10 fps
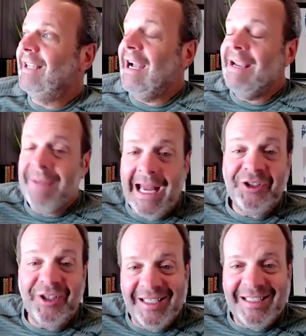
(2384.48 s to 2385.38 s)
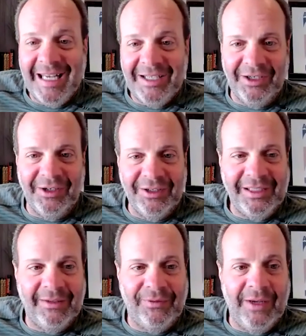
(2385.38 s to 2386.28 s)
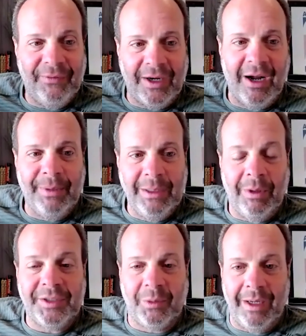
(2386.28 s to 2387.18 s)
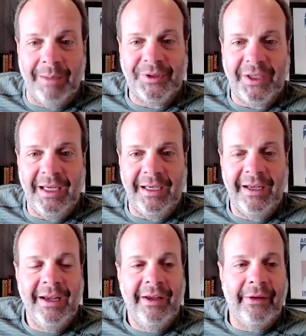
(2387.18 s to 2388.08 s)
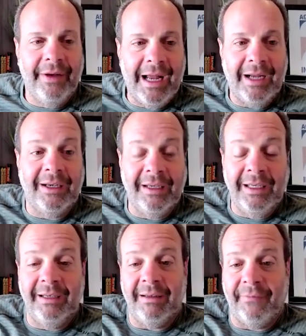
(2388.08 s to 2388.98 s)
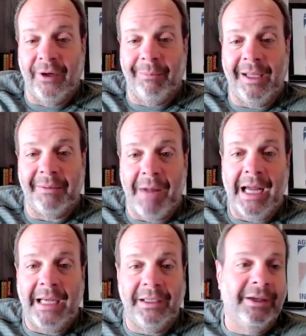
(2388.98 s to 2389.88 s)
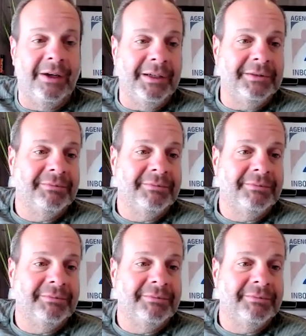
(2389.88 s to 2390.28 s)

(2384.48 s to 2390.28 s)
I imagine in 10 years, if a company wants a website, they're not going to need a firm like mine to do it.